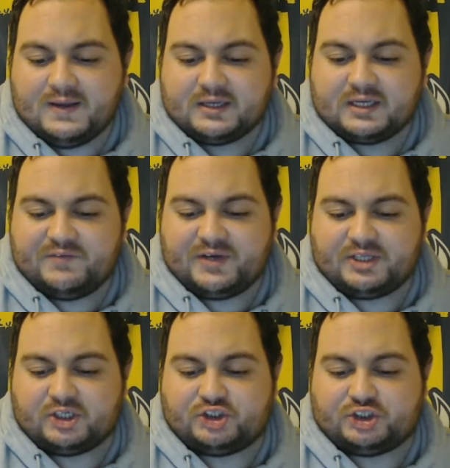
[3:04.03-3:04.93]
giving
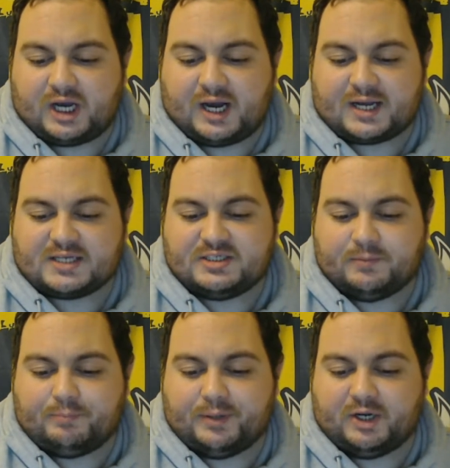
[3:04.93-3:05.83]
the Sharks a
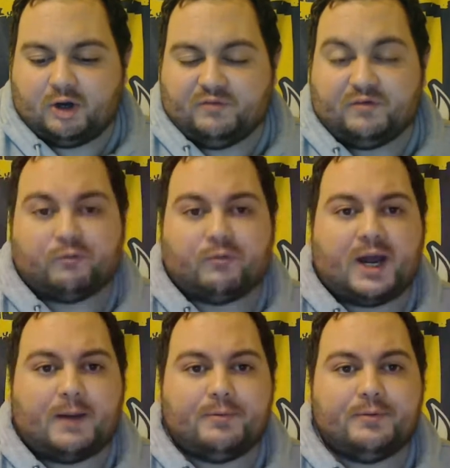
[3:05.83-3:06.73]
bit of a
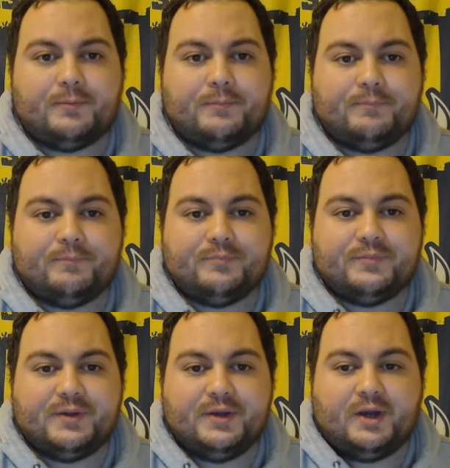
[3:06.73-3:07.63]
rap.
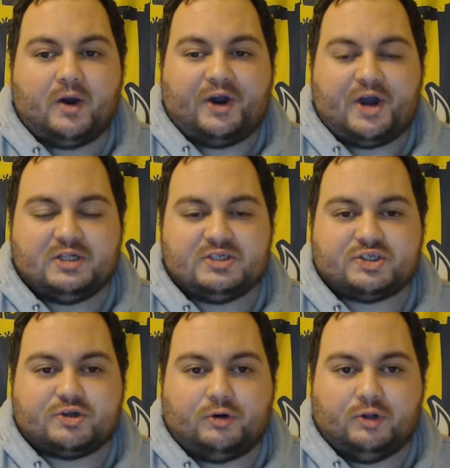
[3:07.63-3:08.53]
I know the
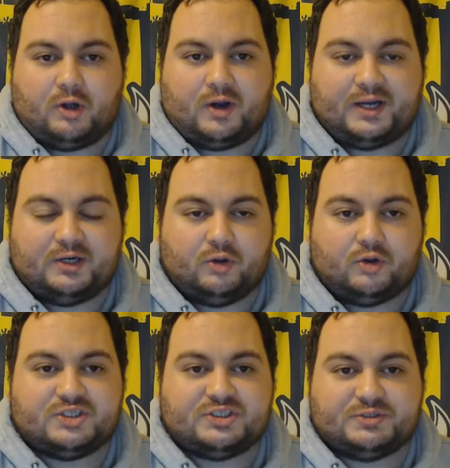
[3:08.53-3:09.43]
scoreline
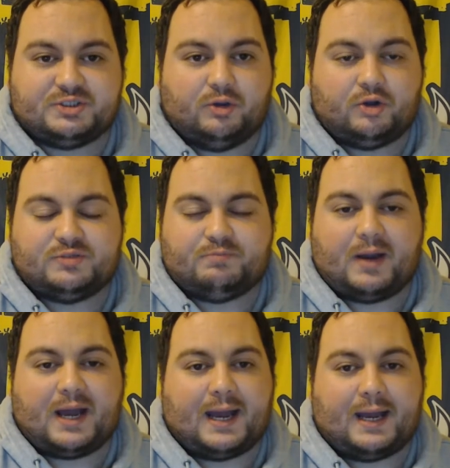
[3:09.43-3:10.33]
looks
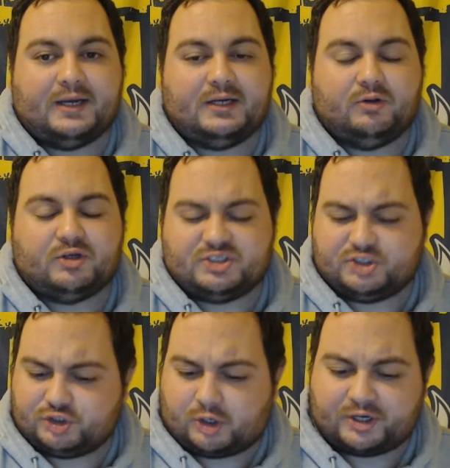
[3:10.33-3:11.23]
bad. It looks
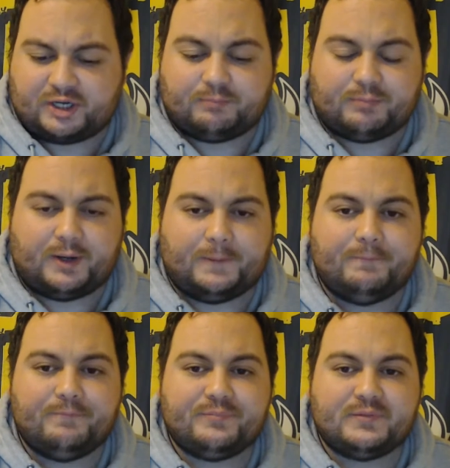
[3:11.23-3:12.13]
shocking, but
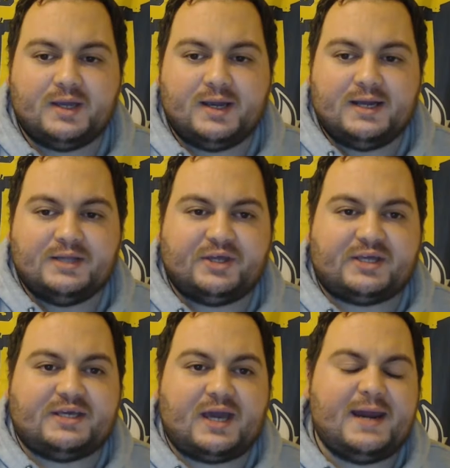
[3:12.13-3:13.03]
the
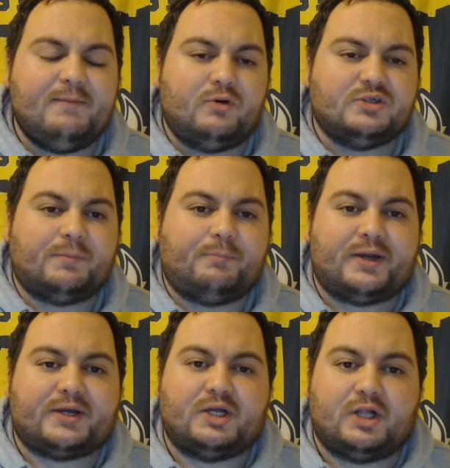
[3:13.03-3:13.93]
game was a
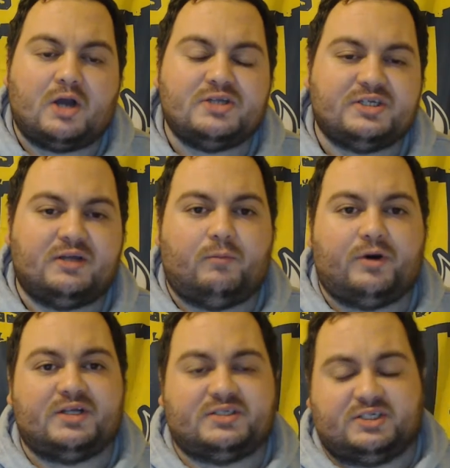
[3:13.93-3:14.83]
bit closer than
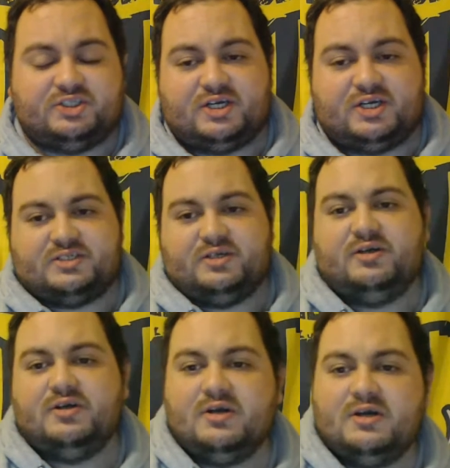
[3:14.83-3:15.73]
what it suggested.
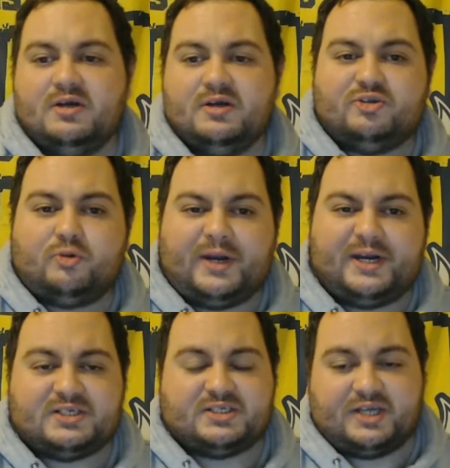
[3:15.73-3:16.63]

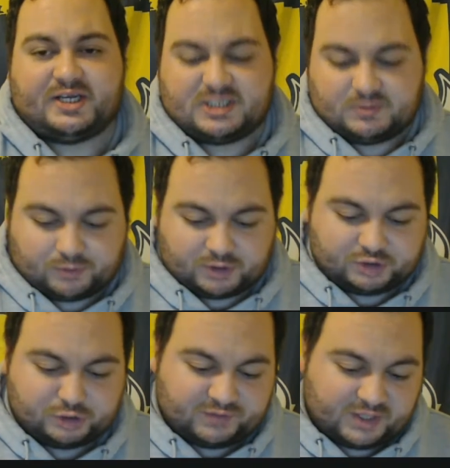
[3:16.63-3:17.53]
20-6 is what it
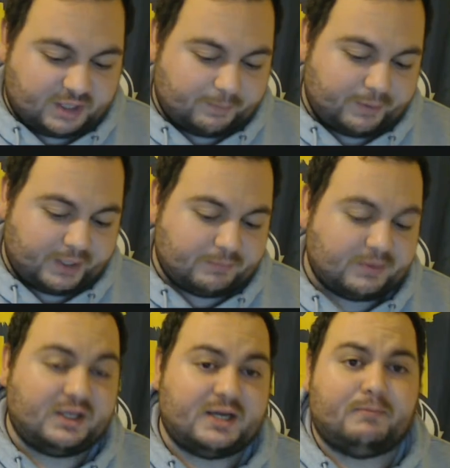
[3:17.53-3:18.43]
should have ended up being,
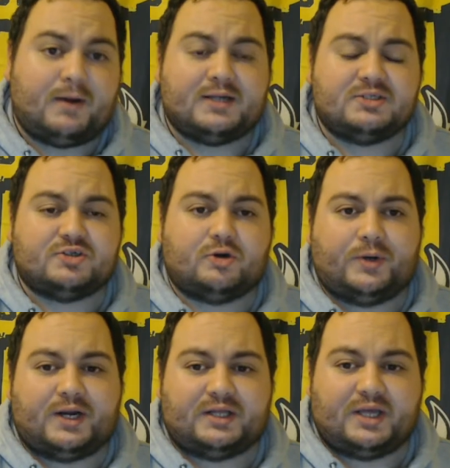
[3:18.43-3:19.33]
but Liam Martin
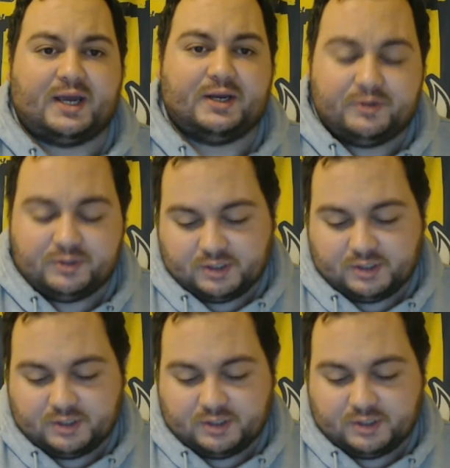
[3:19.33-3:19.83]
scoring at the end